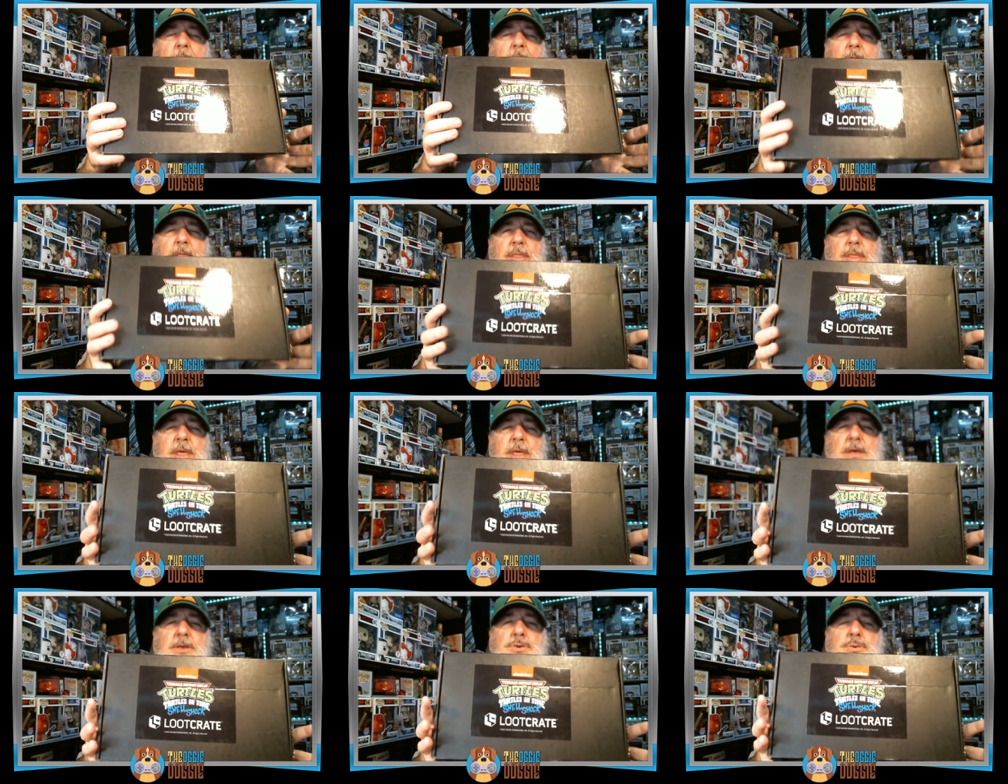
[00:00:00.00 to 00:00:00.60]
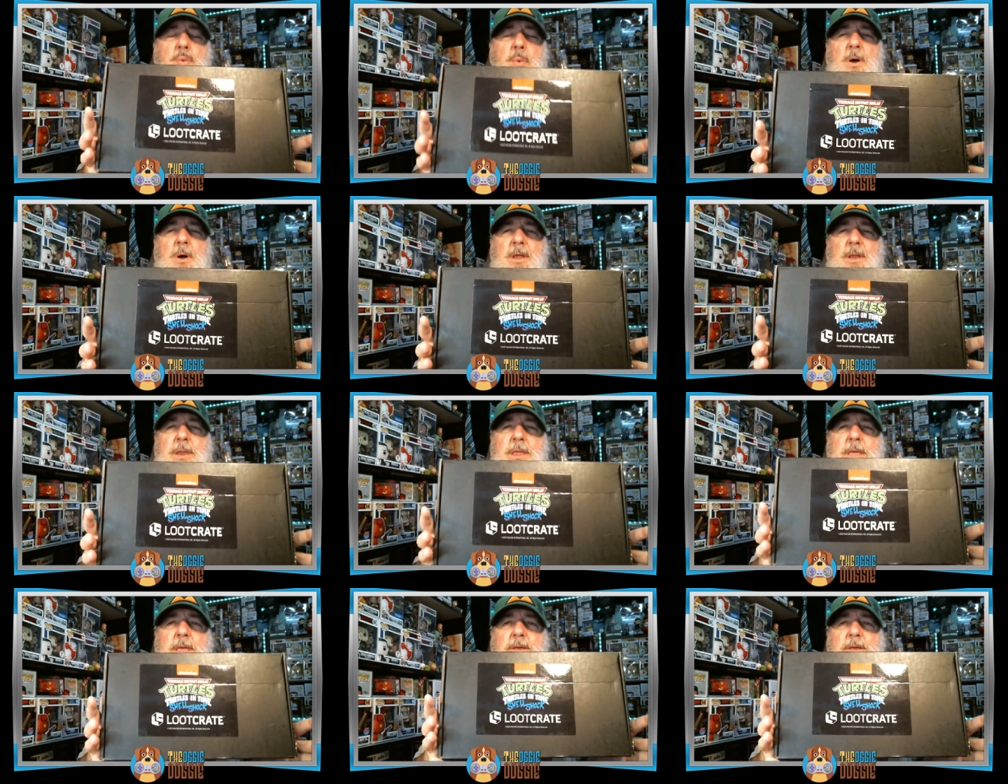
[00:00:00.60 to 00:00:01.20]
this
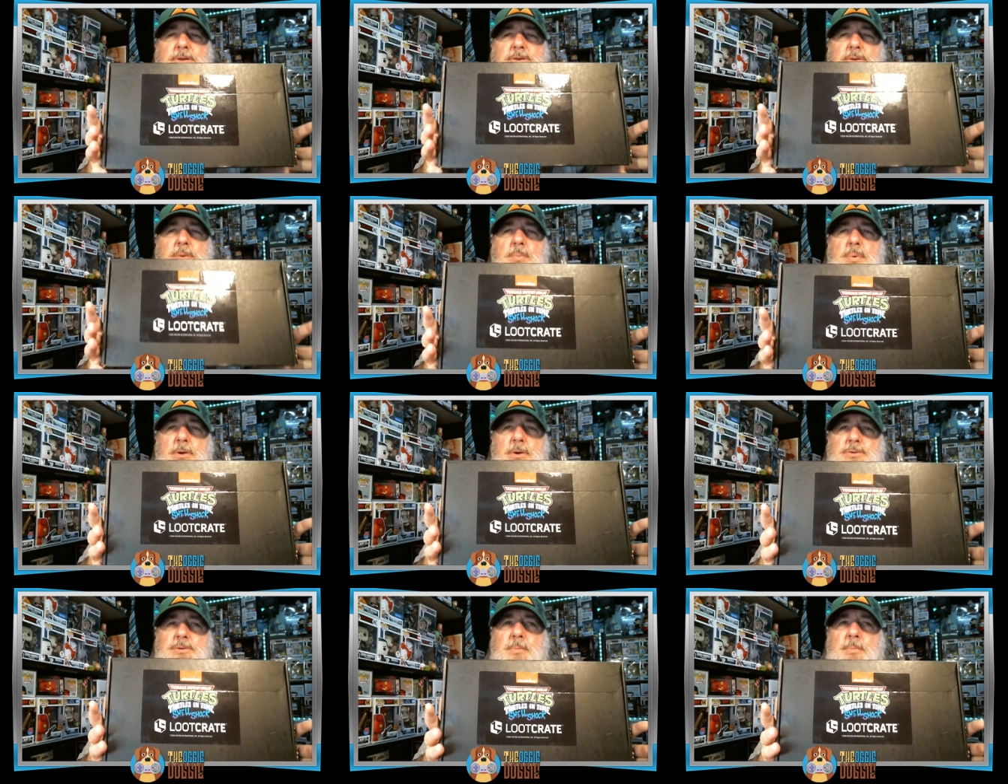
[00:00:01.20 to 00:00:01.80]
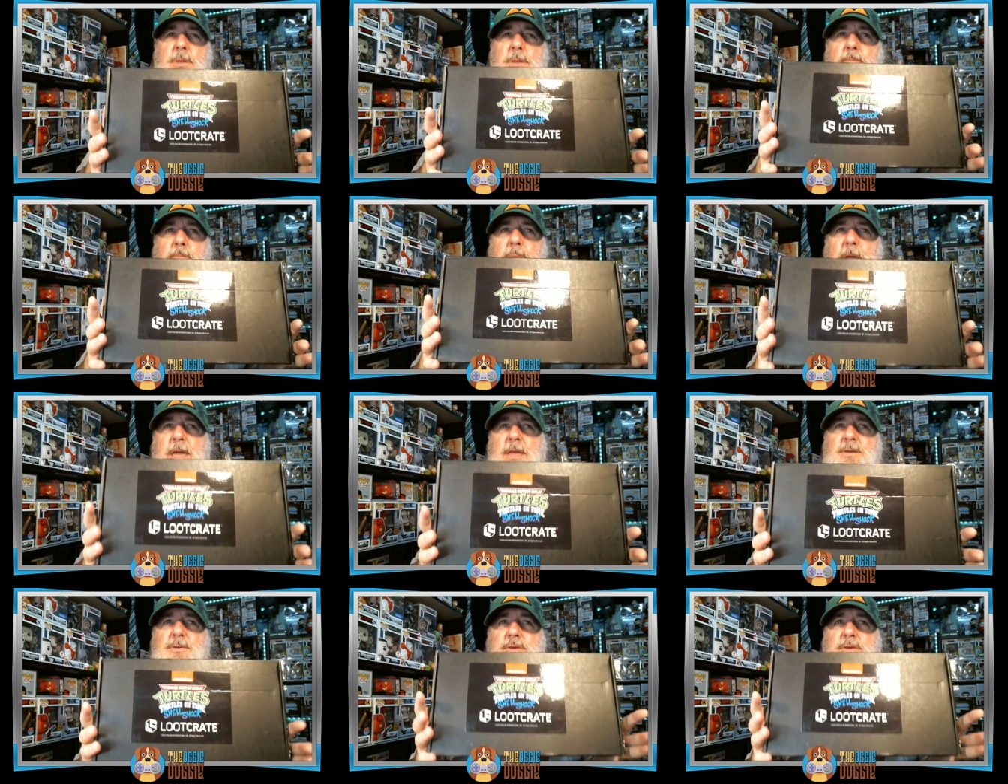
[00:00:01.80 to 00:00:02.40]
one is supposed to be
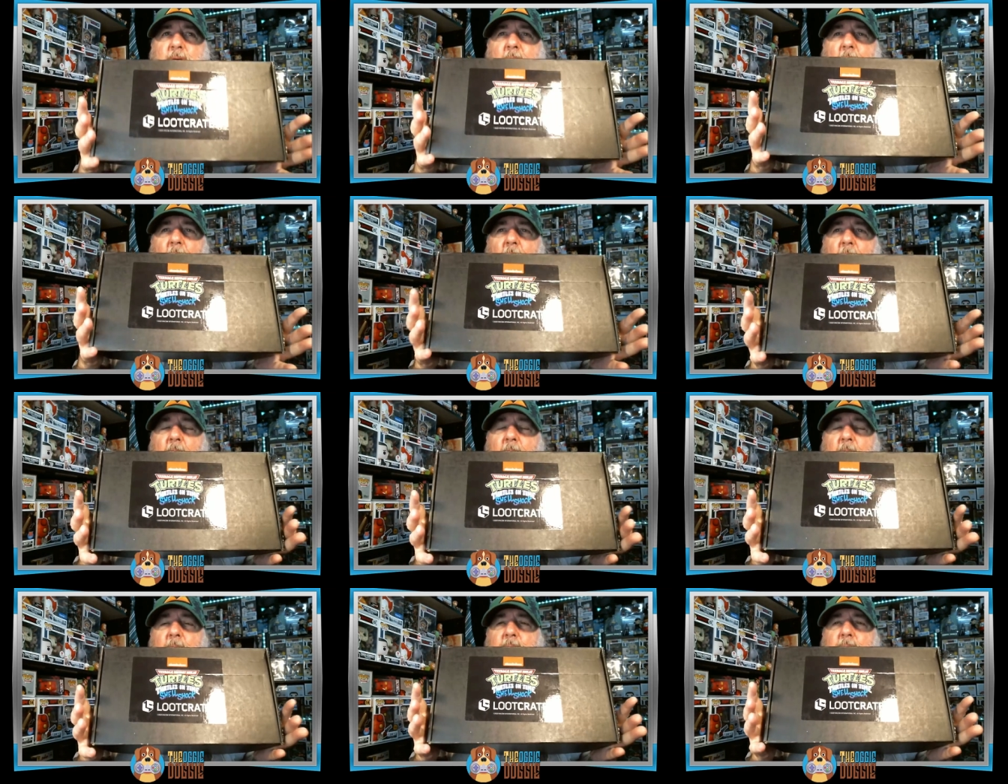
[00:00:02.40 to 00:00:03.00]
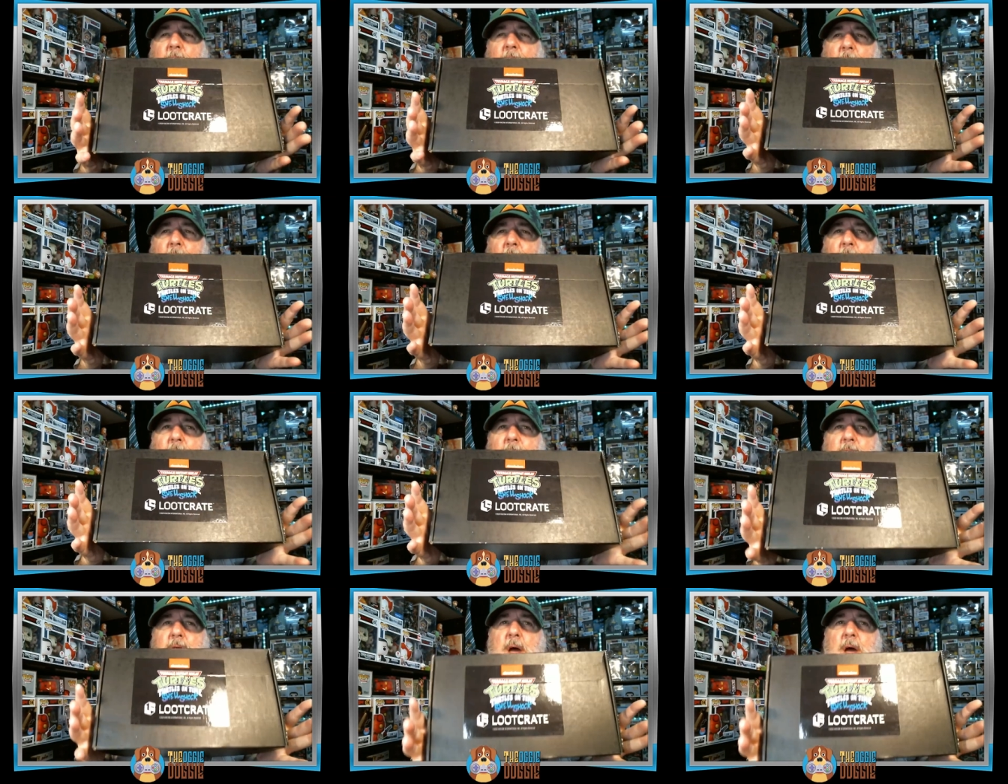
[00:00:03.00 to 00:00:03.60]
based on
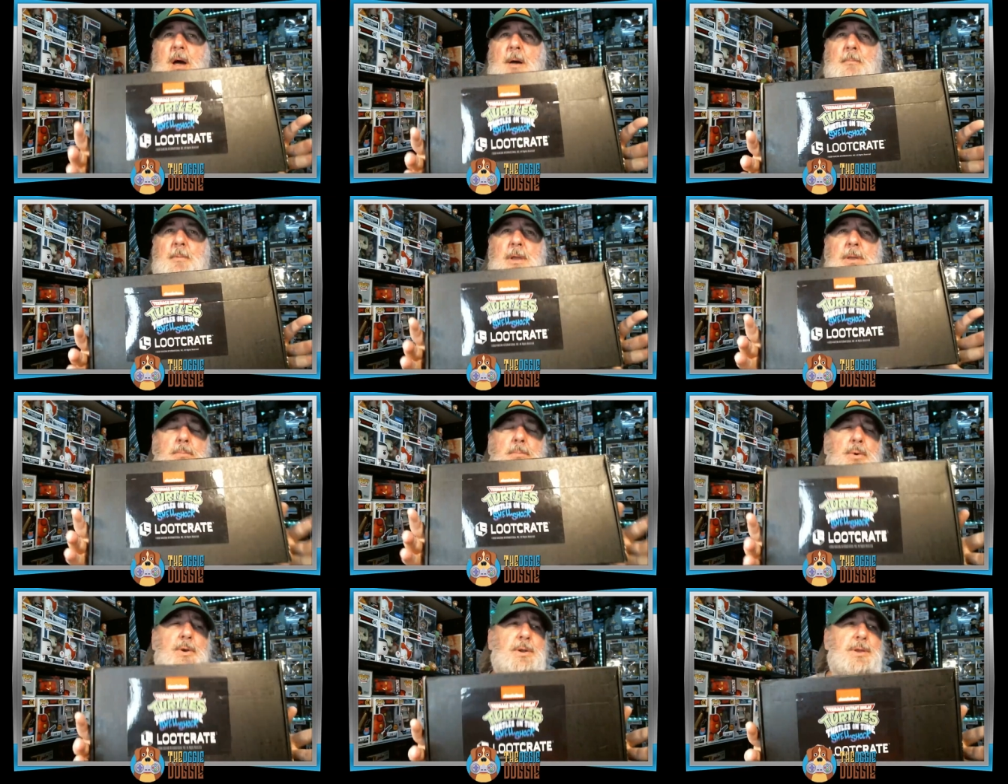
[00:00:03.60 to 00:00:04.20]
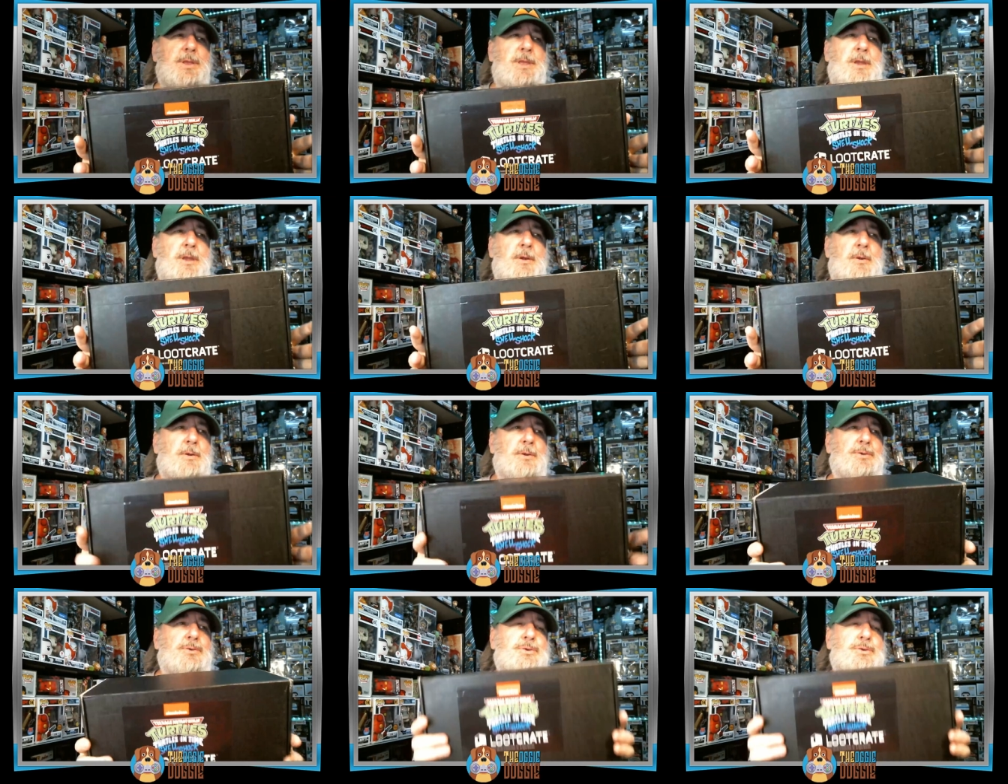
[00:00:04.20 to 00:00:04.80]
the comic book
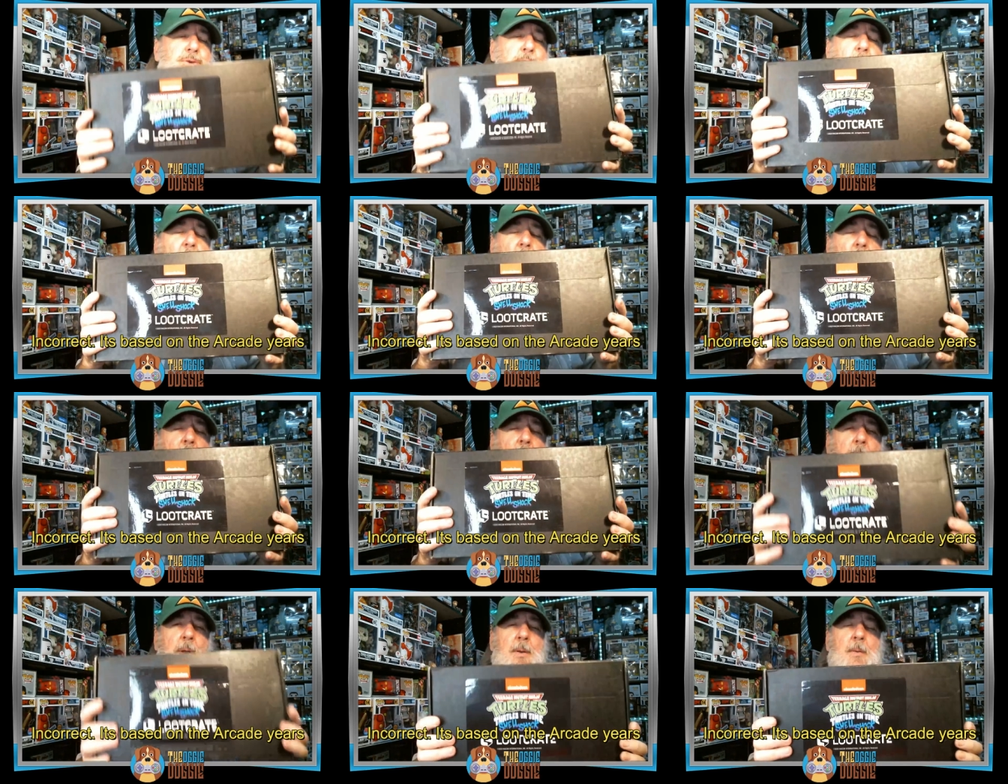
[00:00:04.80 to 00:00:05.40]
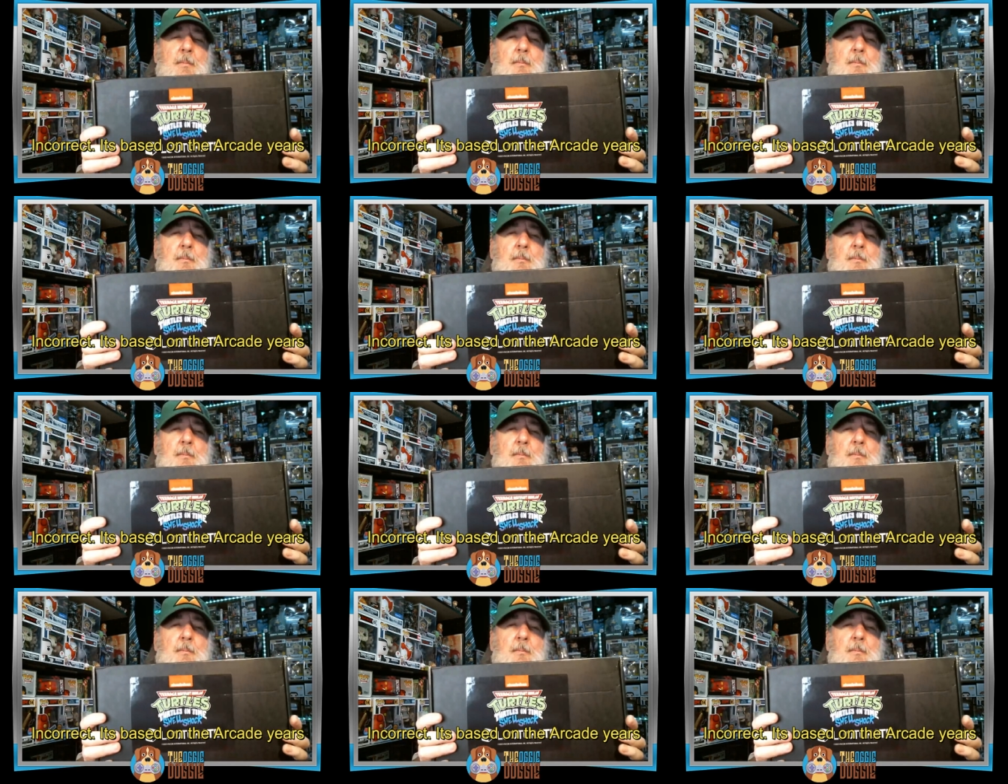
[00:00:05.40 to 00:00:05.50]
years, so